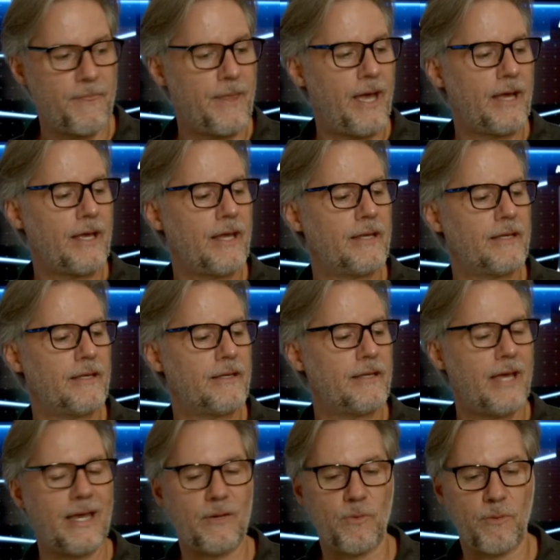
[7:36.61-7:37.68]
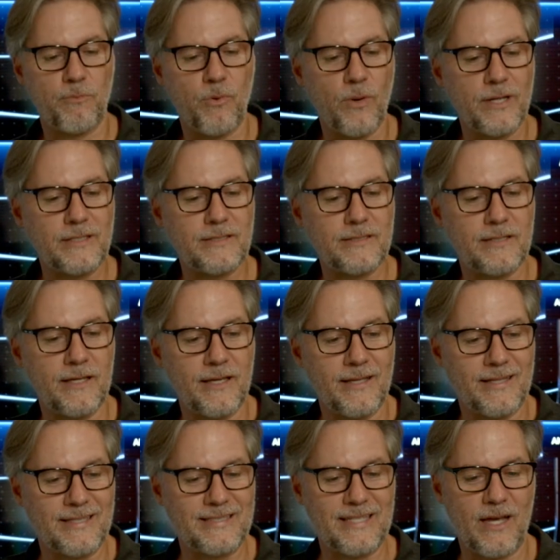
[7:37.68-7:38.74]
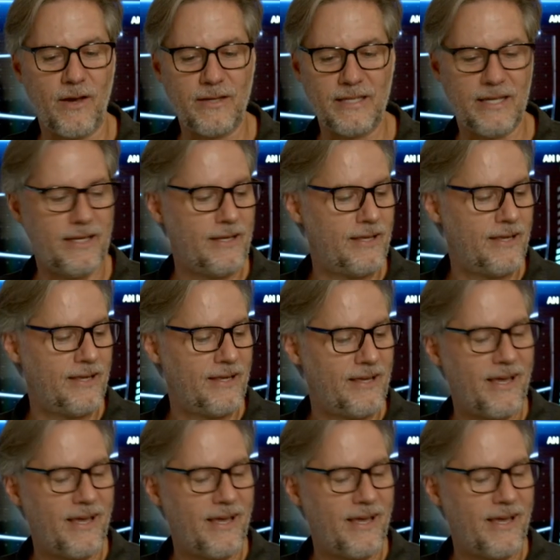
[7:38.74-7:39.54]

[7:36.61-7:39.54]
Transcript: I got it in at 81 points. Let's see how I did.